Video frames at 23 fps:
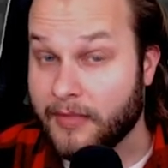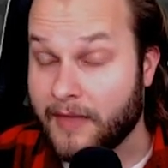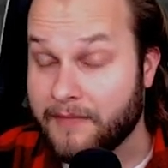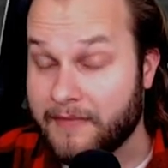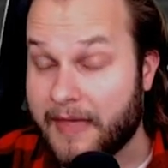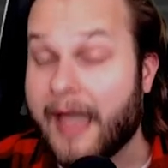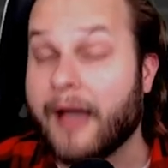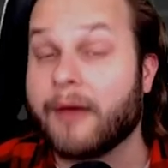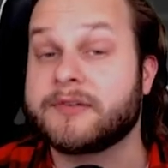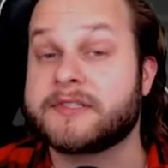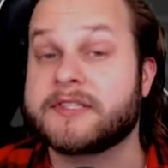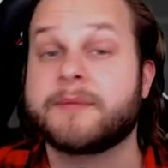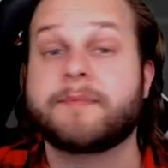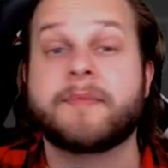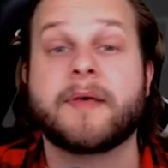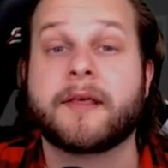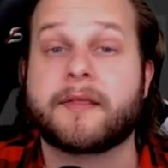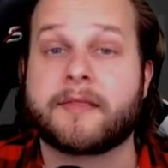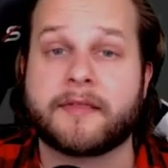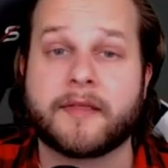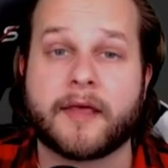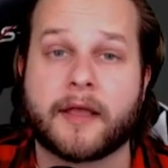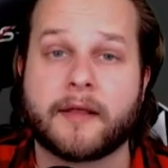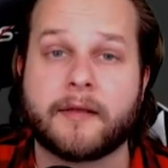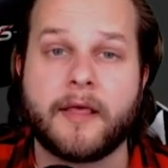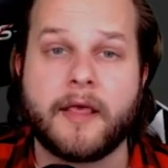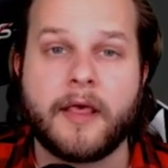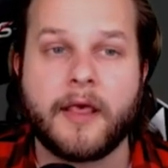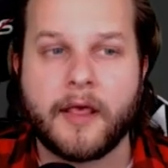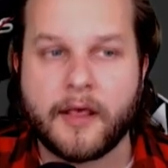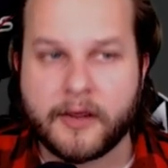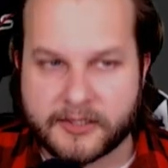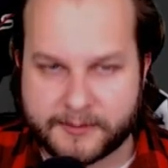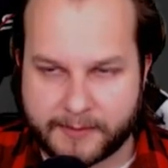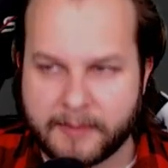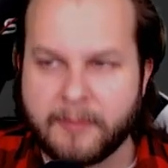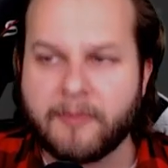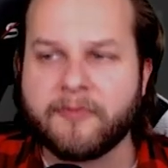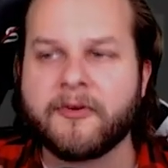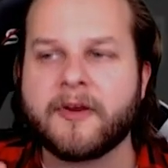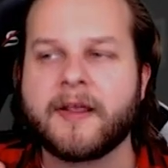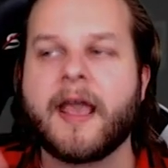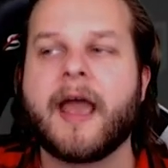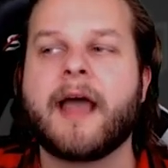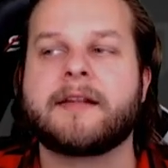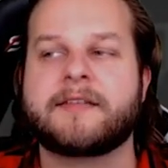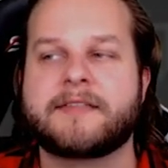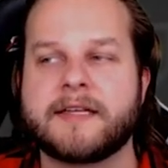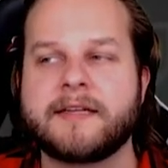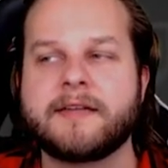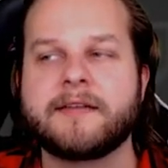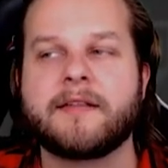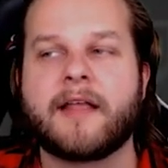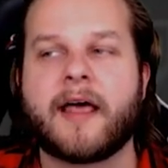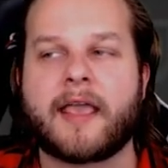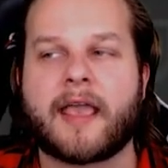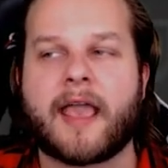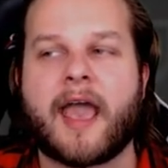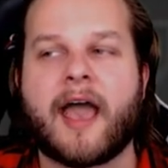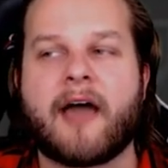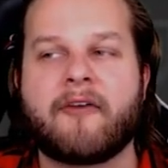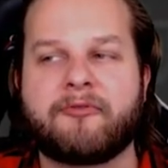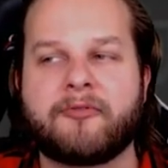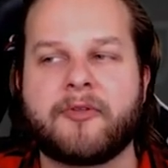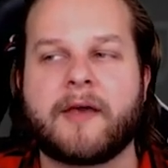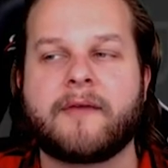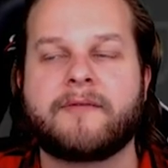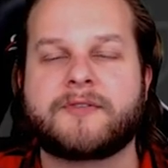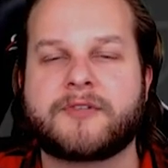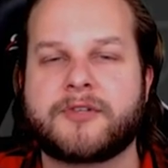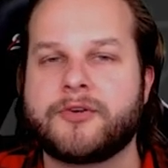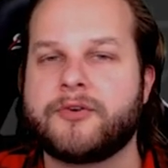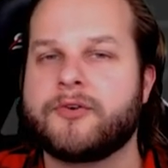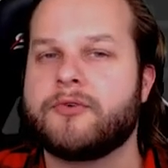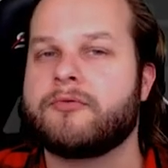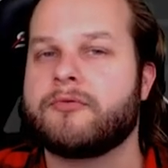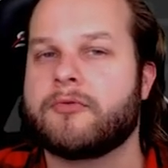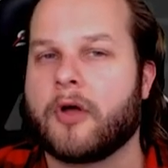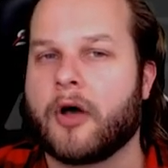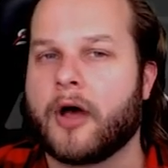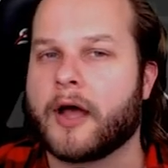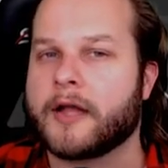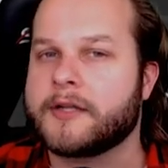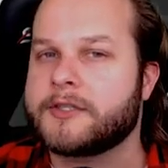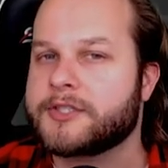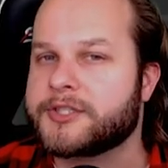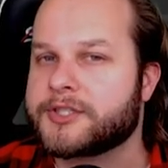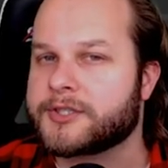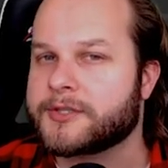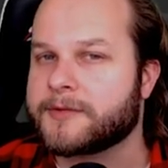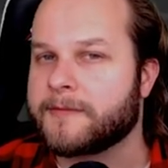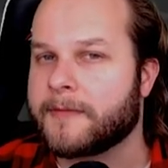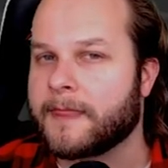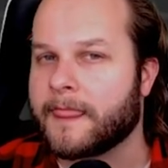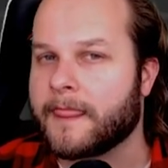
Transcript: That was the big thing because people forget didn't like Half Life Two launch